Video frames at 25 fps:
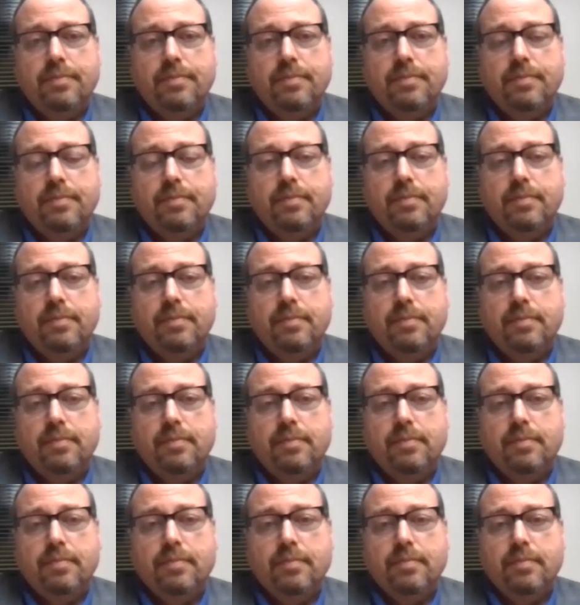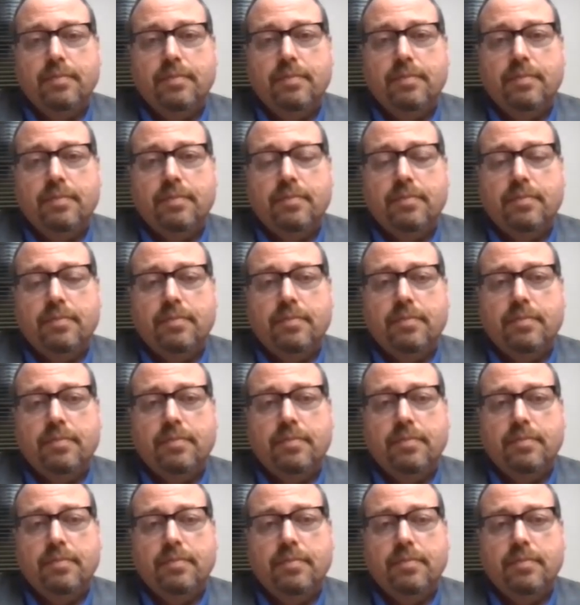
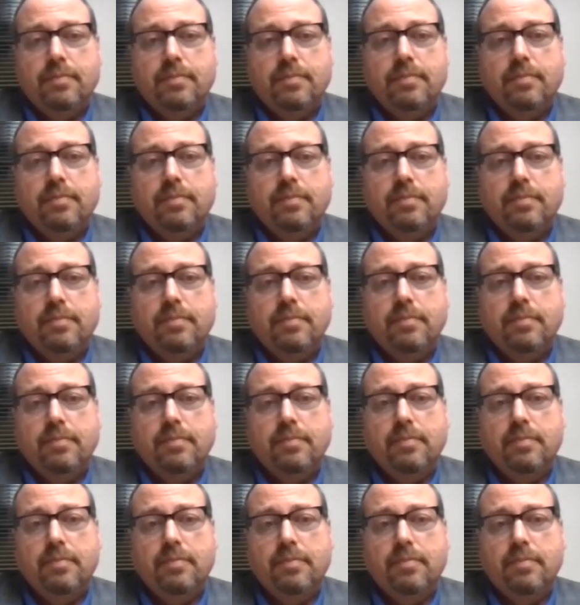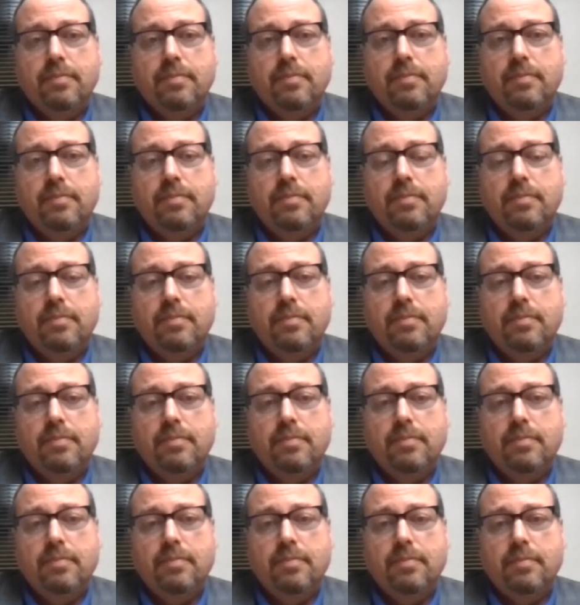
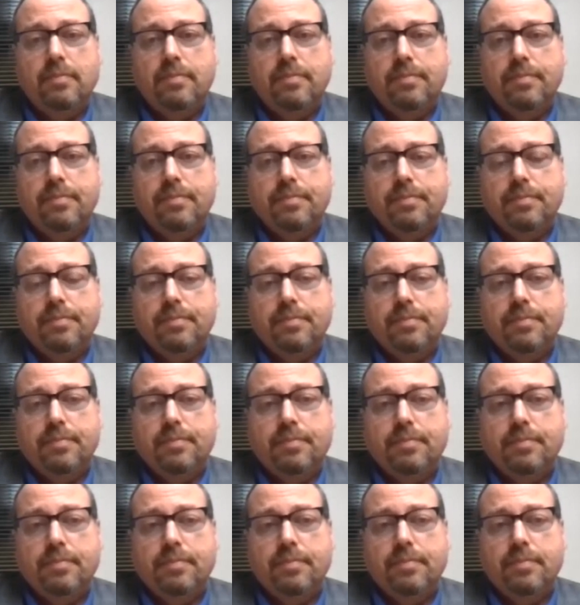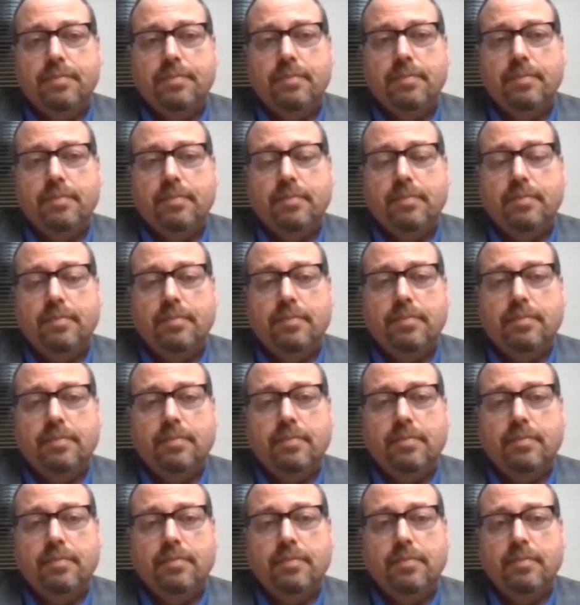
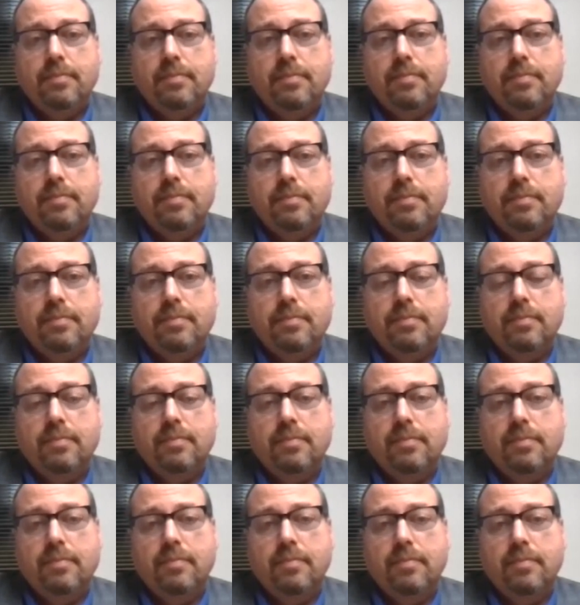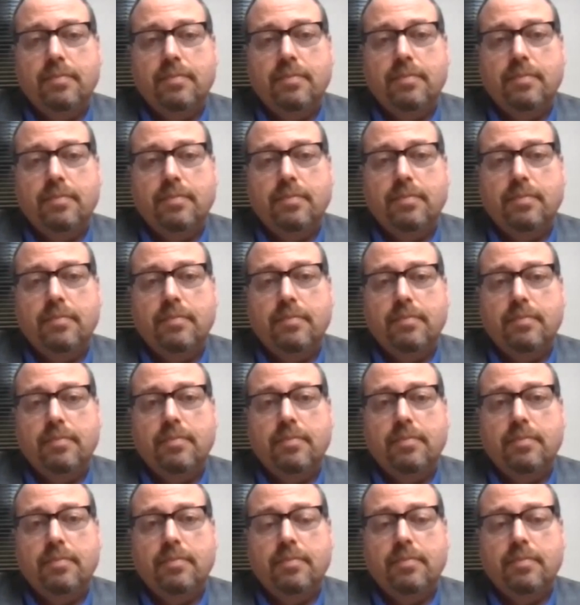
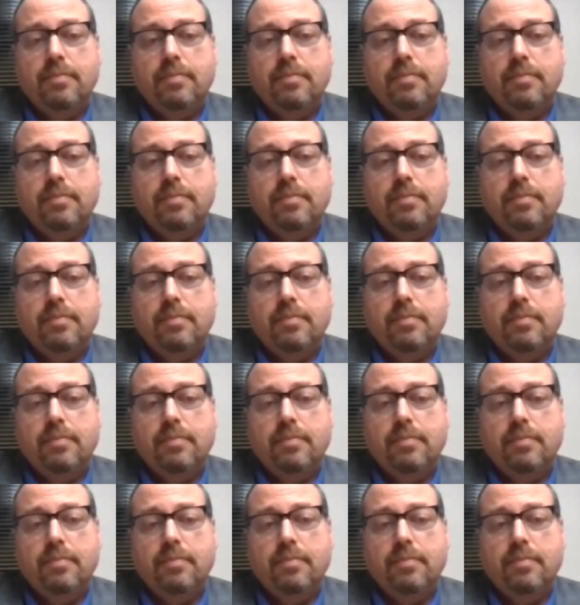No words are spoken by the person on screen.